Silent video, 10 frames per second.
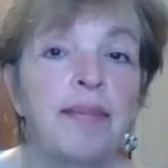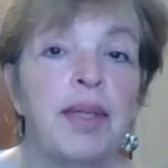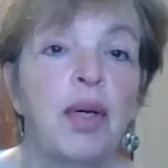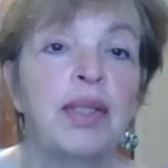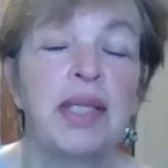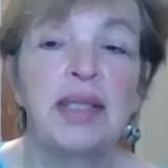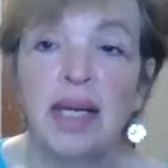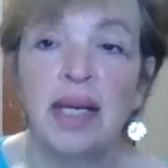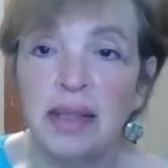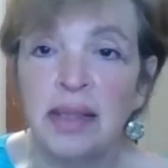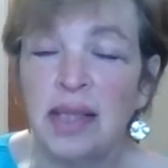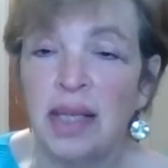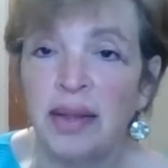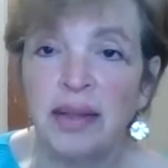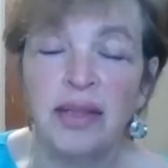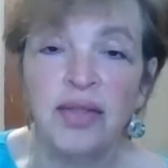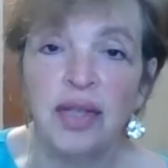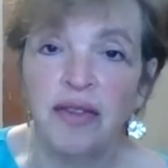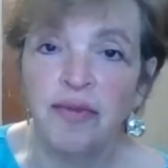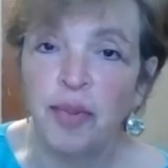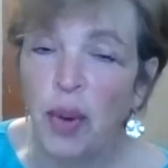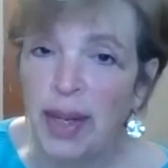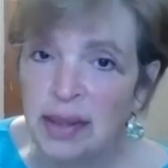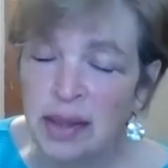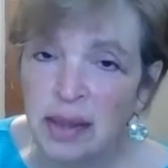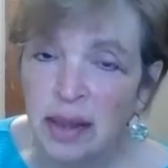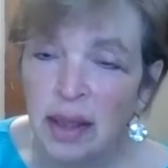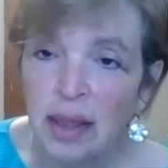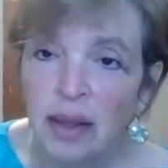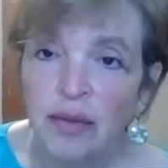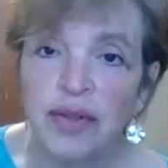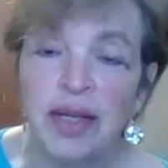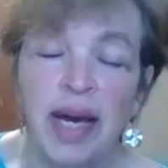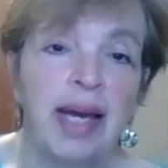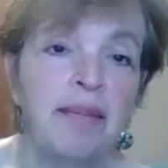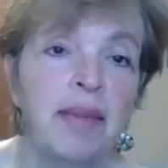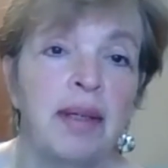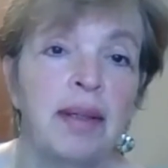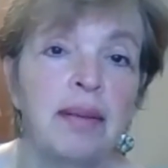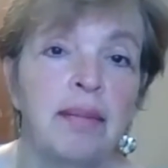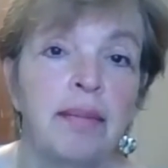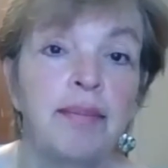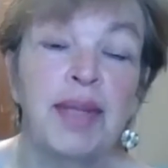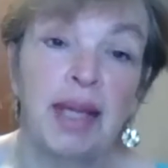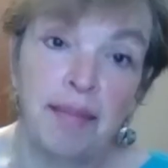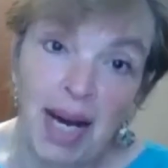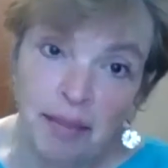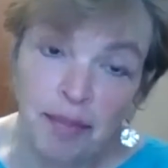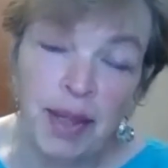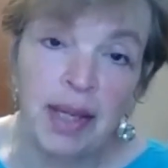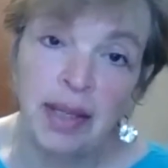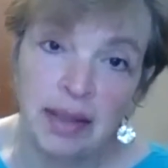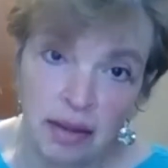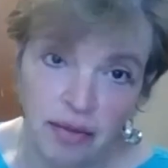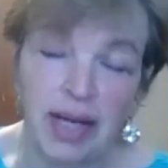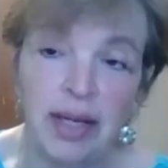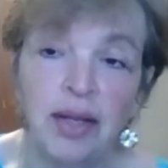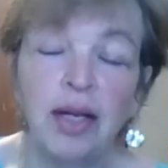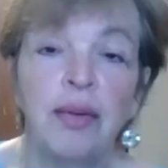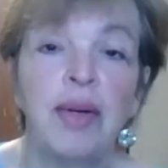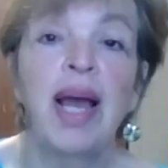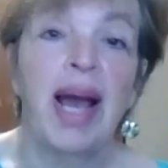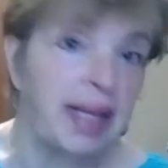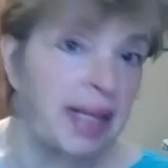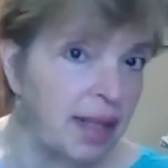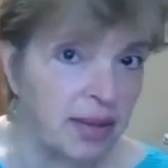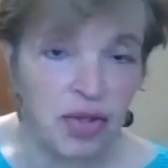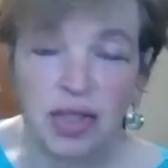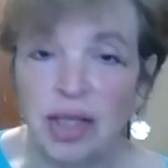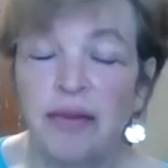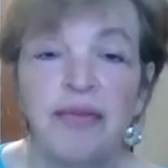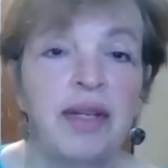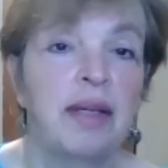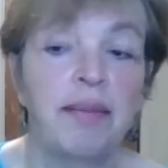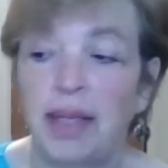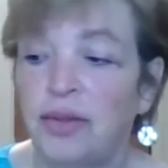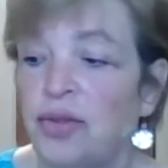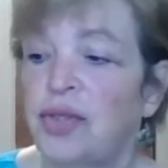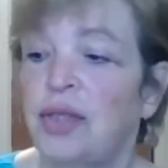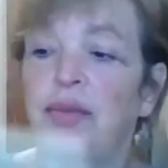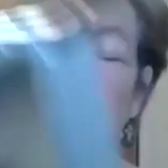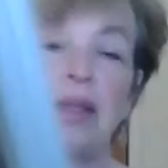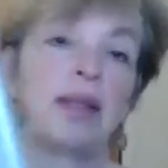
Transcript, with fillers: because he doesn't see that there's enough points for game but there might be. He's inviting you, and he doesn't see a fit in a major city.